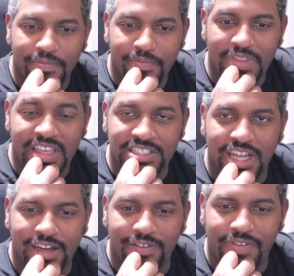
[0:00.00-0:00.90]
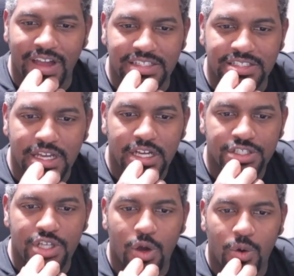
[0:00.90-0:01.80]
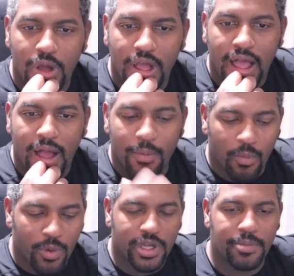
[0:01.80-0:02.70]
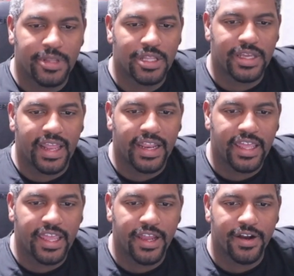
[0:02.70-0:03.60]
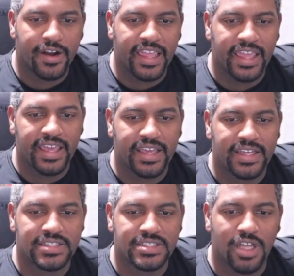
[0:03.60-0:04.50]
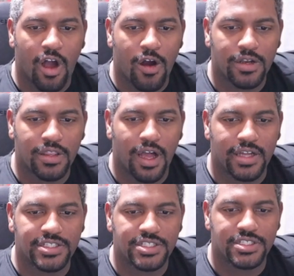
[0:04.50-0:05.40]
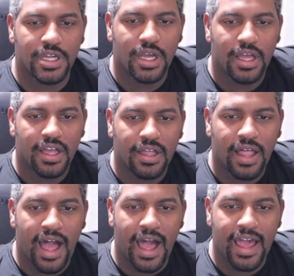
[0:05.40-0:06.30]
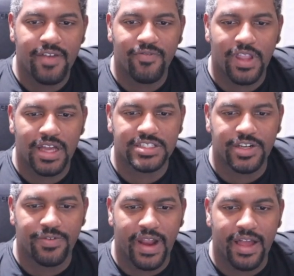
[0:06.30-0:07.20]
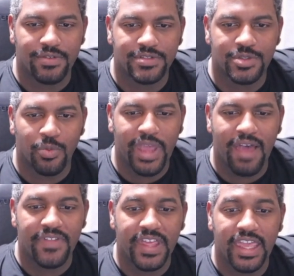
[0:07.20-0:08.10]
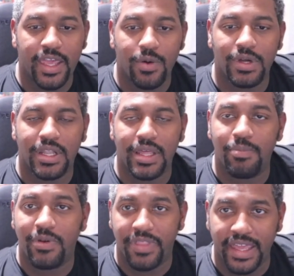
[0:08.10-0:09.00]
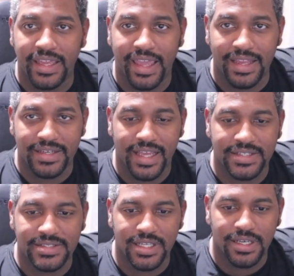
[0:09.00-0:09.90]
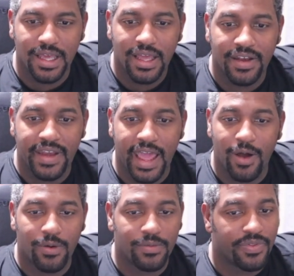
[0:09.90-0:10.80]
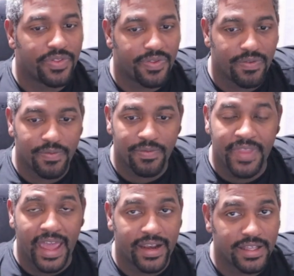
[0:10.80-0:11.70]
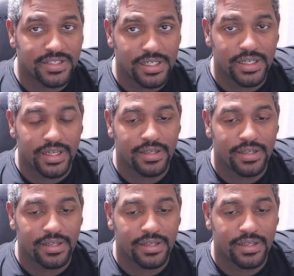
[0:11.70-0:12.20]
in shotgun fights. So we're going to be looking at here is hard launch, high velocity rounds. We have the heel clip with incandescent. Now that is good,